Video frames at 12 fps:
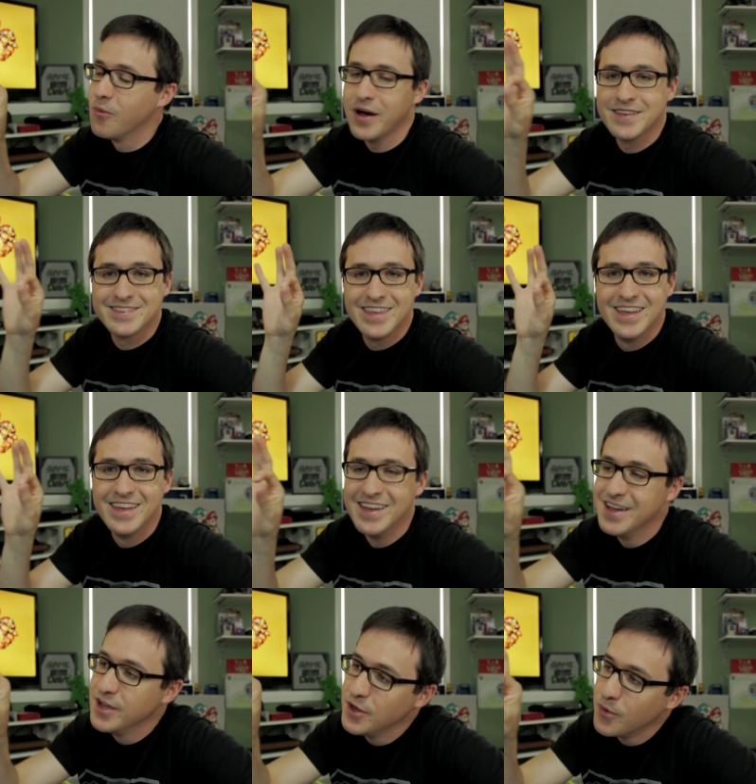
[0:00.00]
Why is
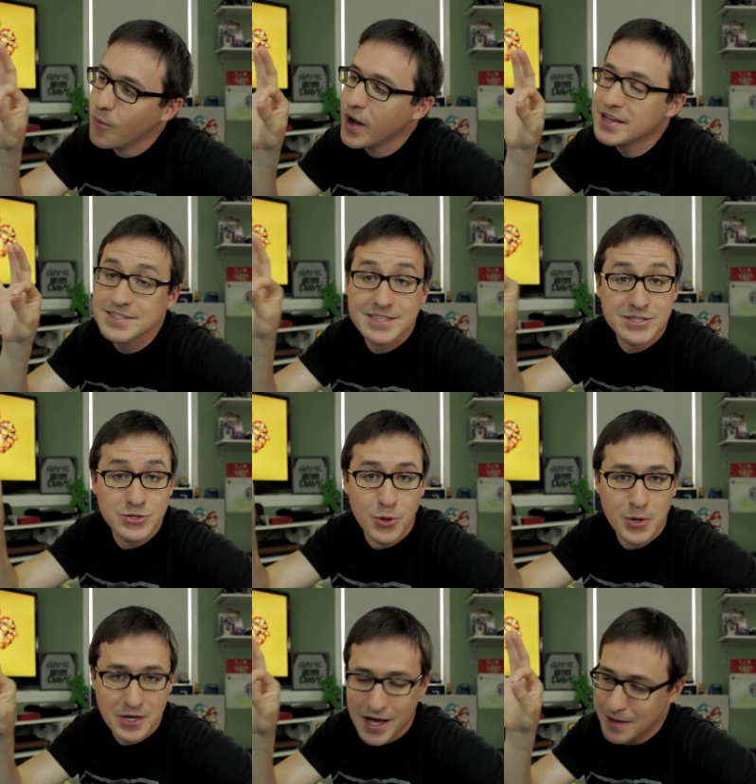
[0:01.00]
the
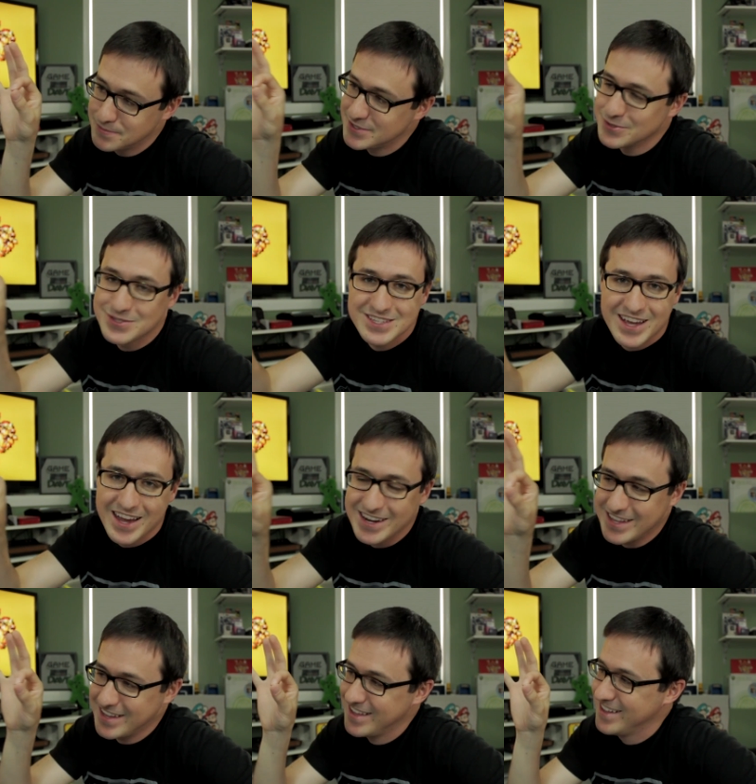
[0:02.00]
doorknob so
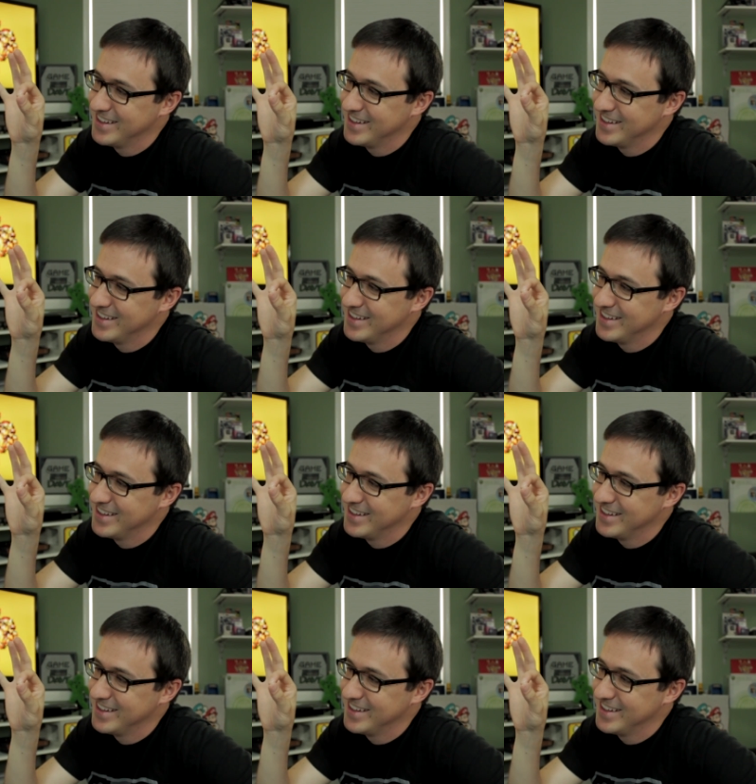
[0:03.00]
tiny?